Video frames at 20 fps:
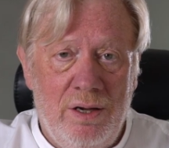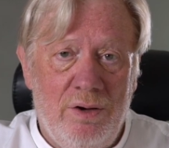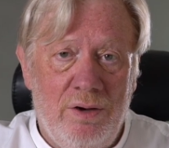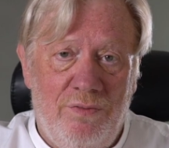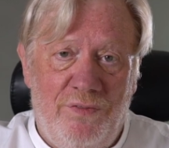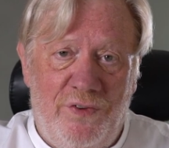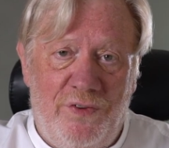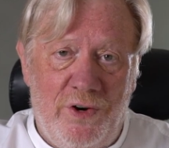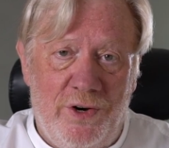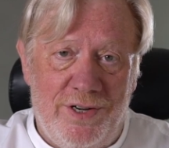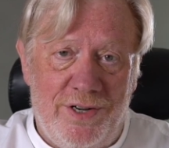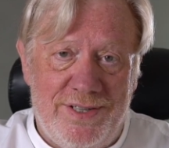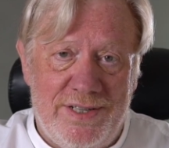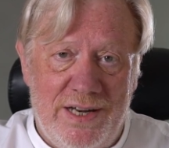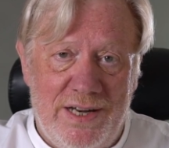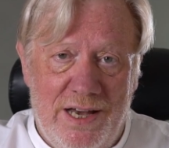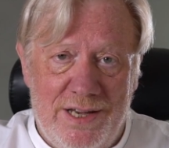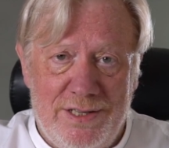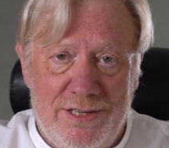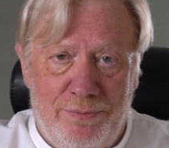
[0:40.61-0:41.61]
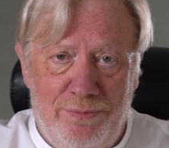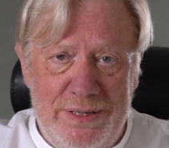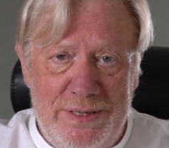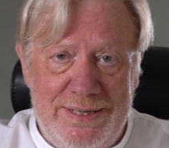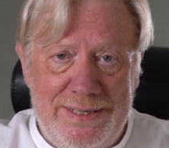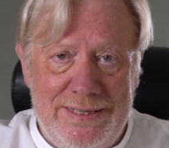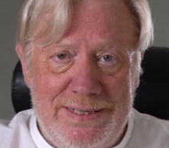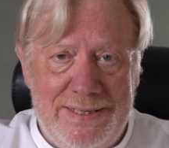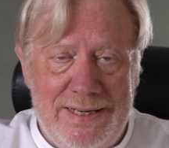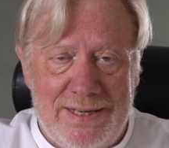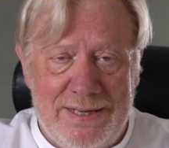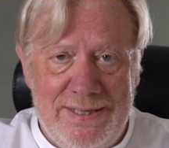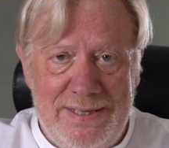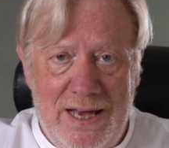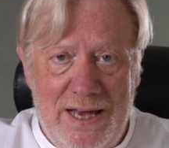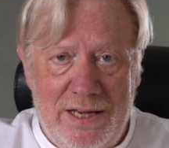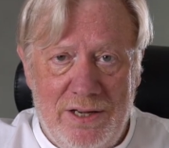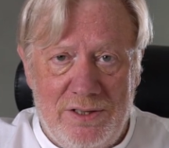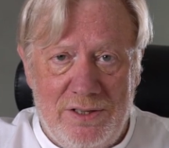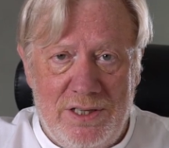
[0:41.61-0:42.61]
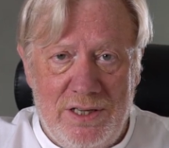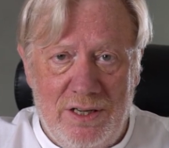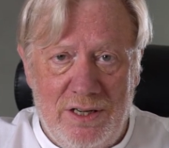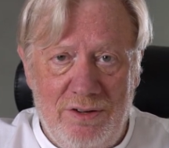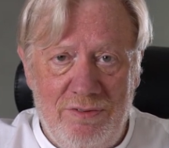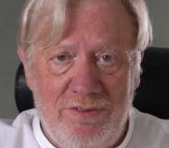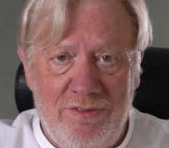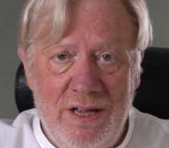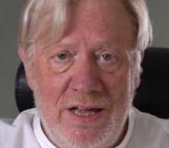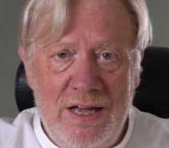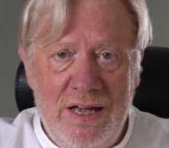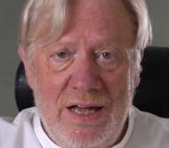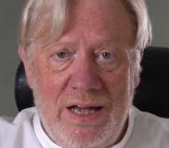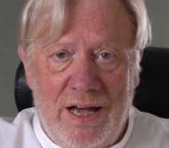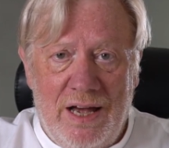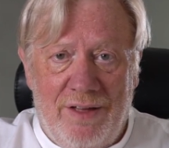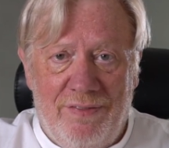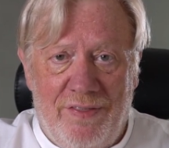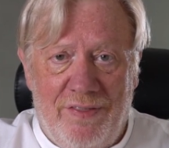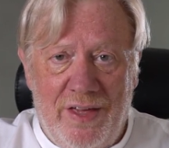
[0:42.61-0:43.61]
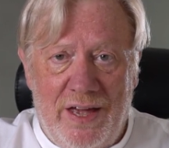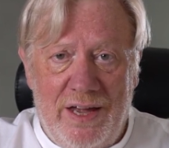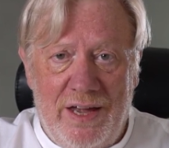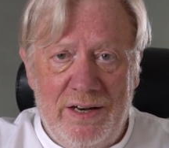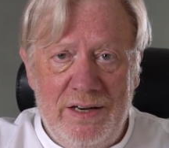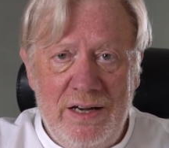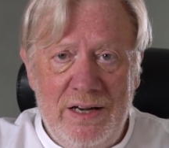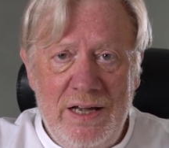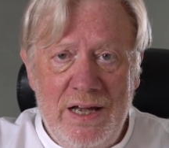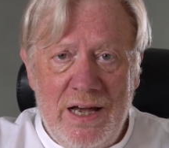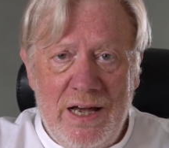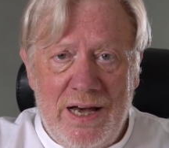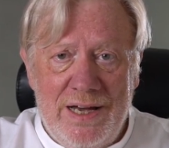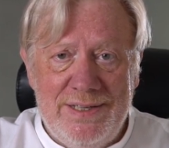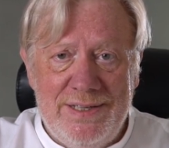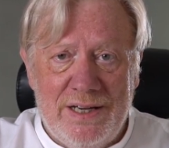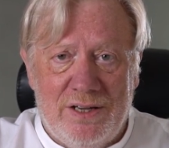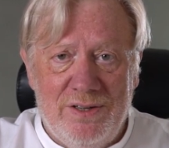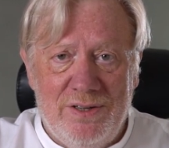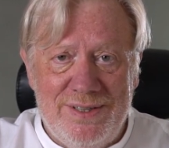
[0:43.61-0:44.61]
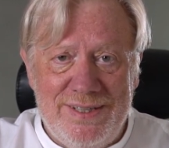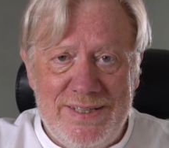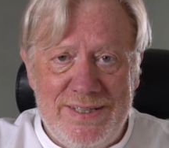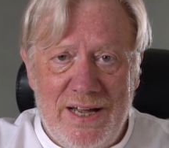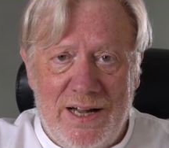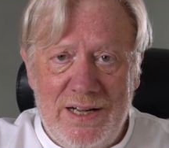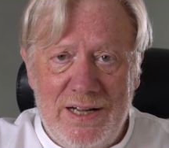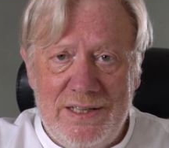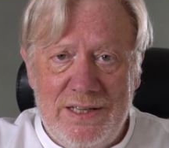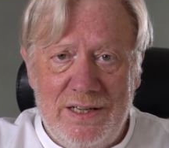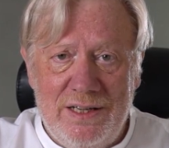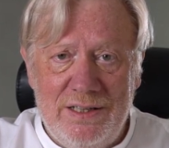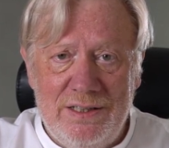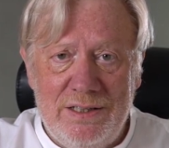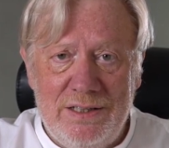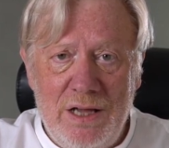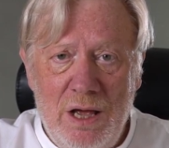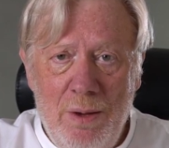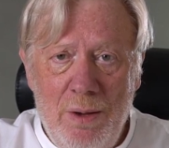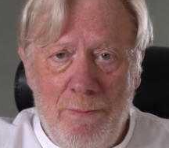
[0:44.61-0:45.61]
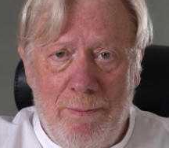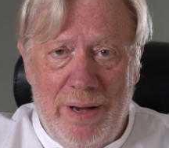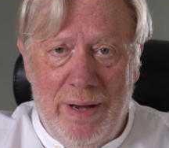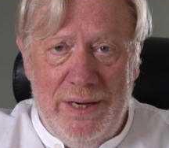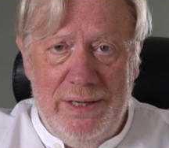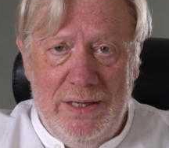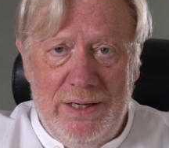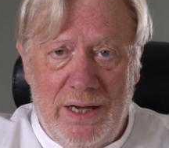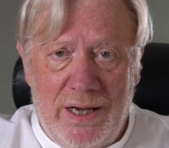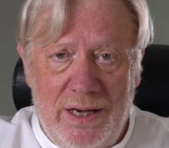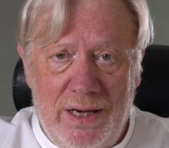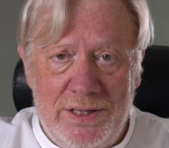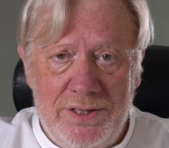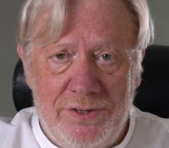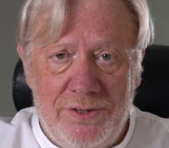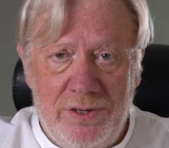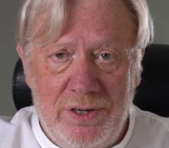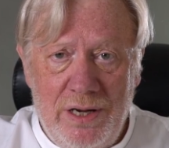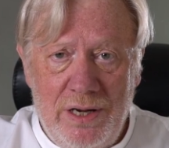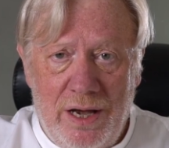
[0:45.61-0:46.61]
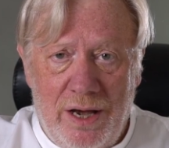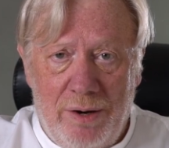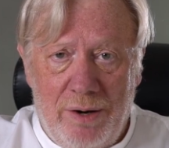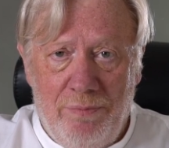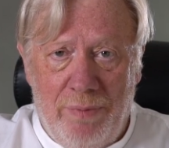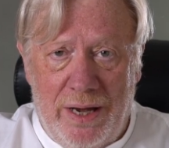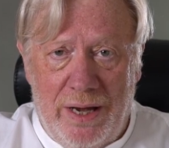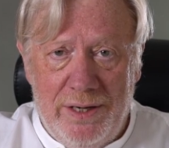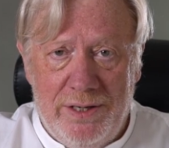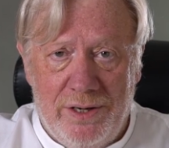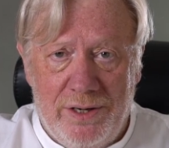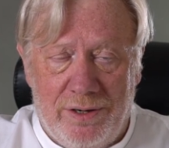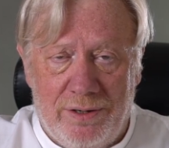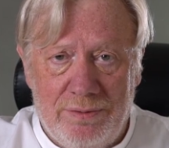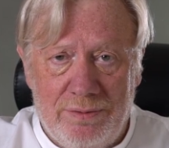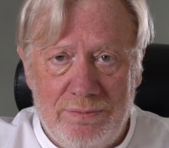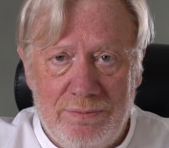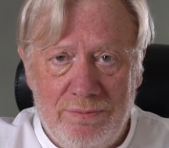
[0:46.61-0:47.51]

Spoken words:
first as a business executive and then as a consultant, mediator and mentor.